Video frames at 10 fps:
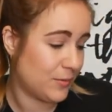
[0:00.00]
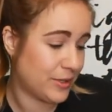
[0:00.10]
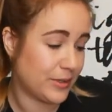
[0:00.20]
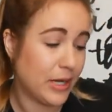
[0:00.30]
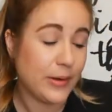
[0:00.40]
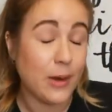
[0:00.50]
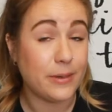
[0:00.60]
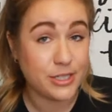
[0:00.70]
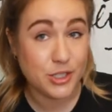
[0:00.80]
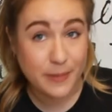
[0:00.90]
wondering, okay,
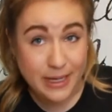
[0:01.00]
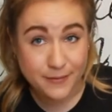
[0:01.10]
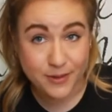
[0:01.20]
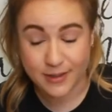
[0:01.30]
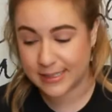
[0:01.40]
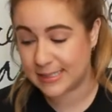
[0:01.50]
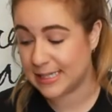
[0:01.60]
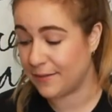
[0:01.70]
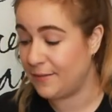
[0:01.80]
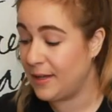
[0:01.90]
what did you pay for all this
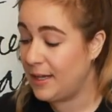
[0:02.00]
stuff?